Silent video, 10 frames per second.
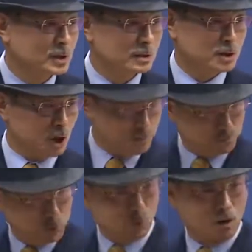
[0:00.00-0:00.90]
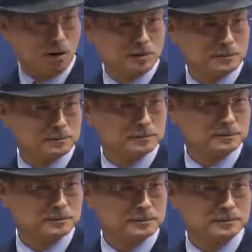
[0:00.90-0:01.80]
even 1,000%
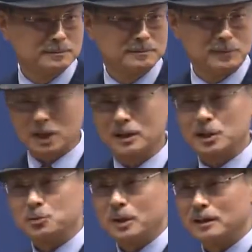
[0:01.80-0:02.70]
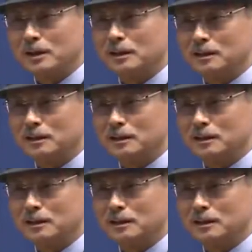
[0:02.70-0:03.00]
more. These are the rates we